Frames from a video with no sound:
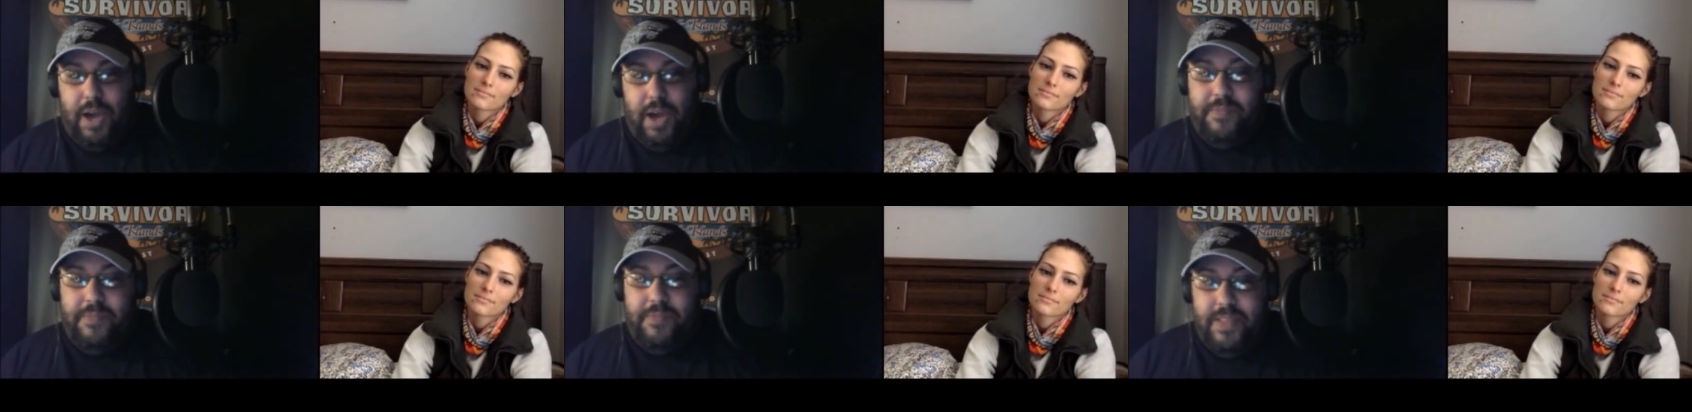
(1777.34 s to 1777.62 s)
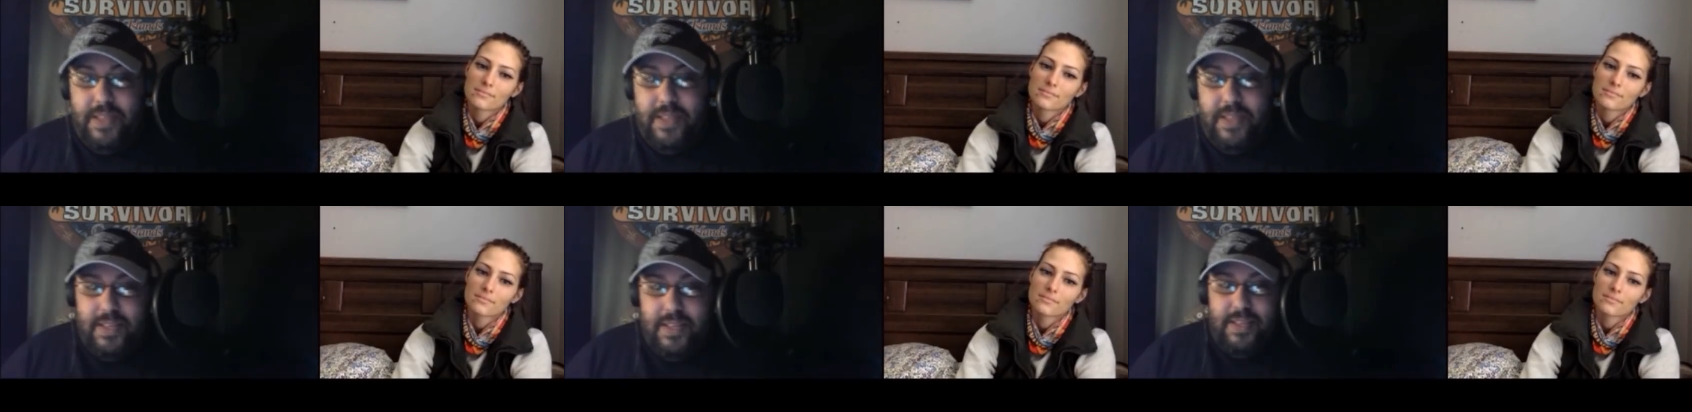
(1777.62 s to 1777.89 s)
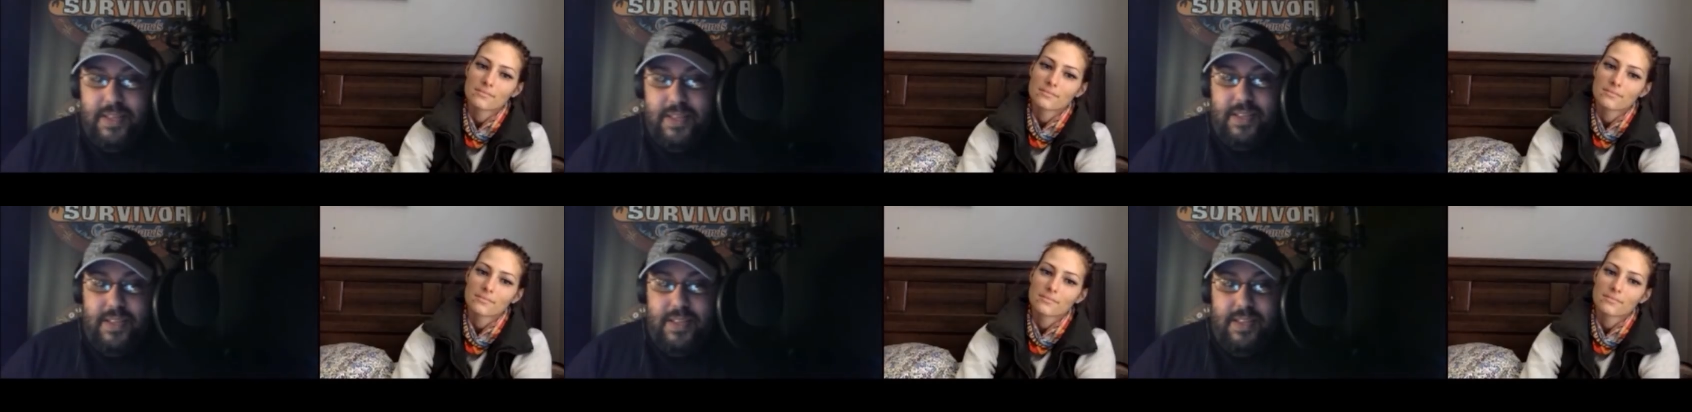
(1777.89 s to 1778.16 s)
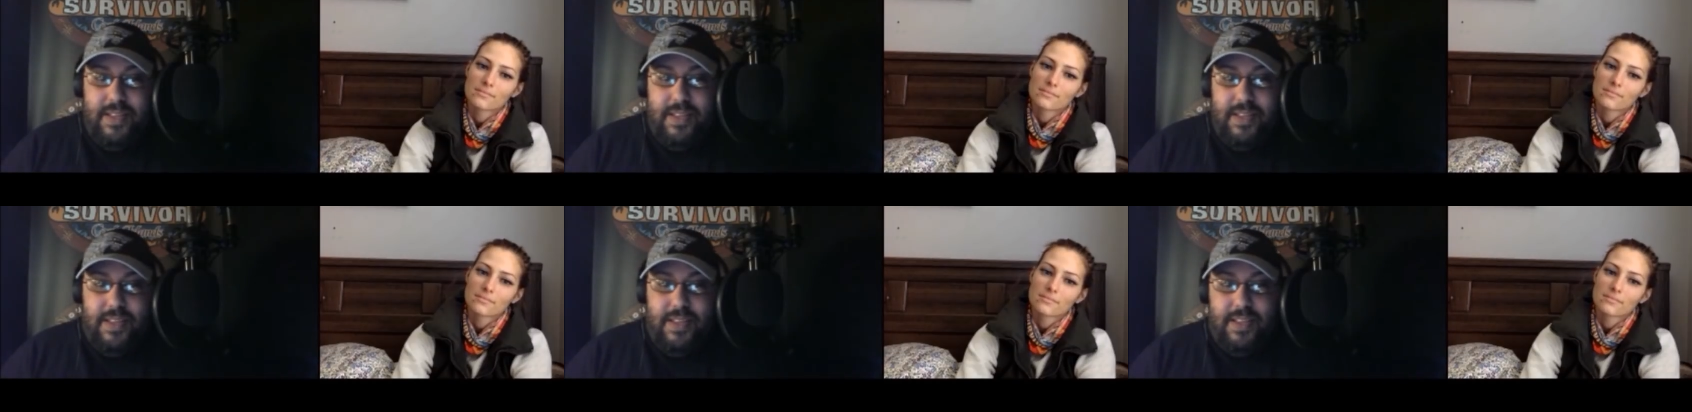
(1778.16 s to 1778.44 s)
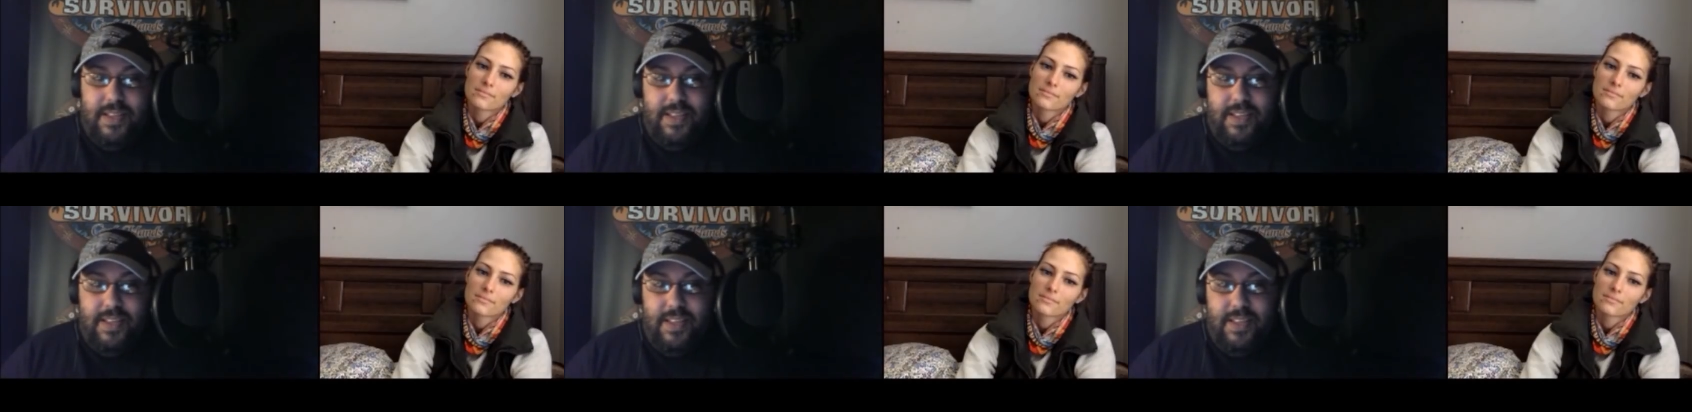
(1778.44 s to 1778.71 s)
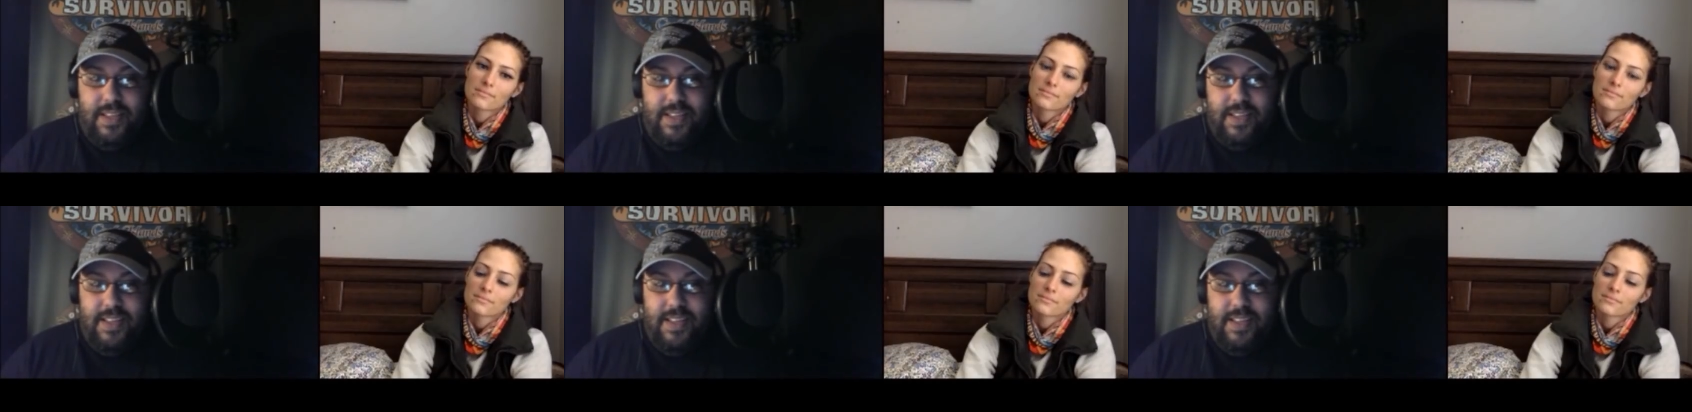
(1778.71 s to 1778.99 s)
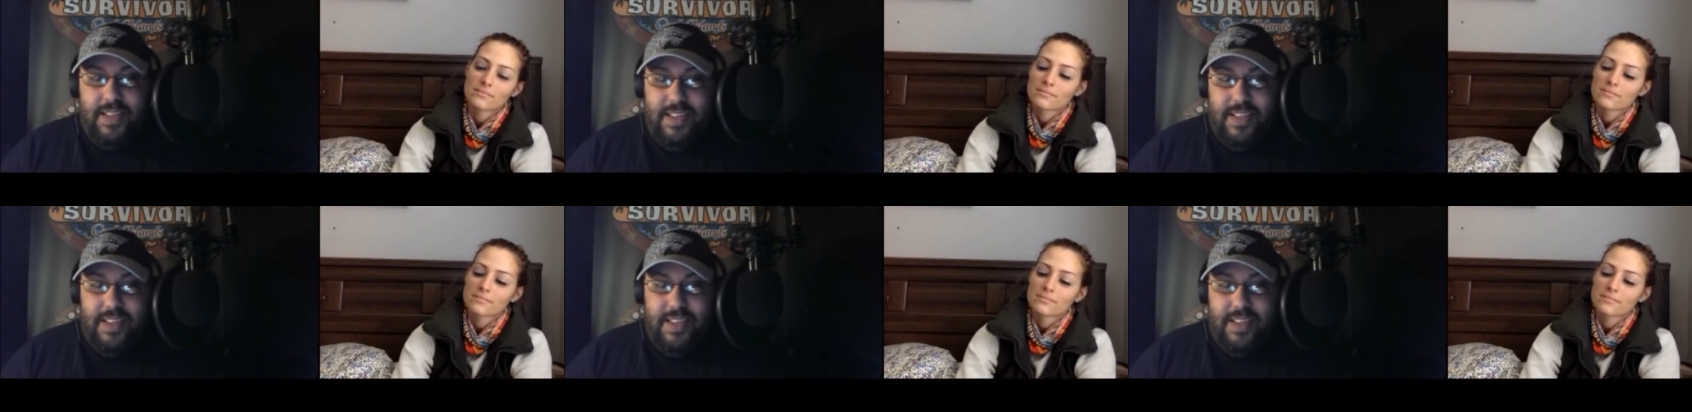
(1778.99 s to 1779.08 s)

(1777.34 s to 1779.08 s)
(no one is talking)